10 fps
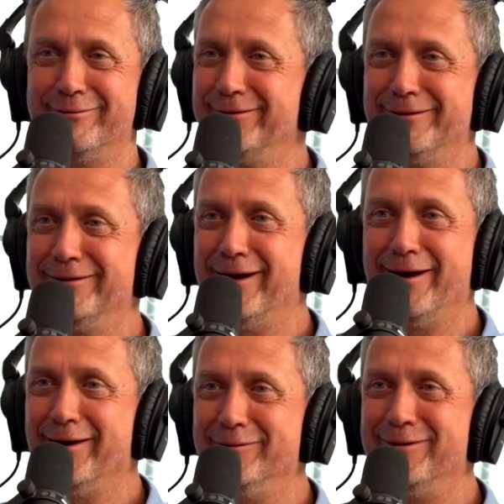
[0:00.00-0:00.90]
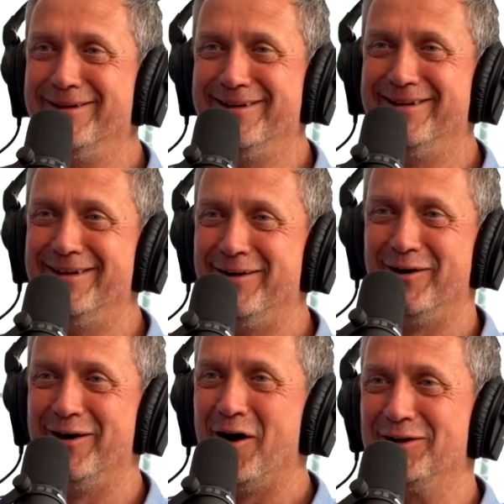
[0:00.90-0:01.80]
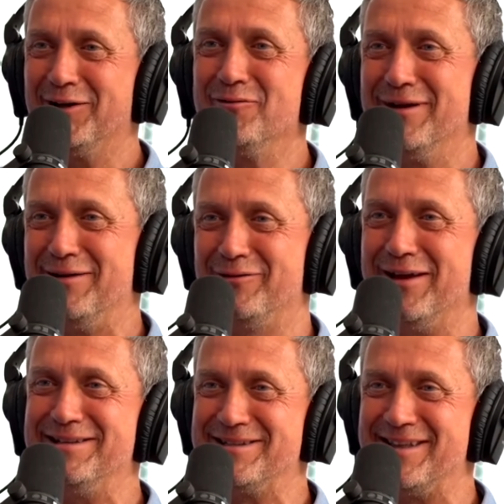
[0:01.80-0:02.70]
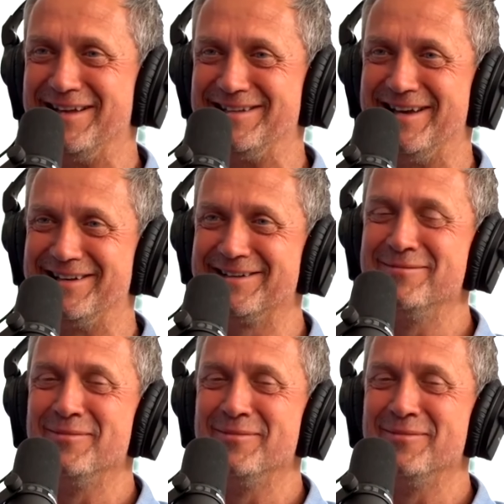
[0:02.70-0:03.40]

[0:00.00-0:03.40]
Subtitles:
No, I don't really fit into that, Dad.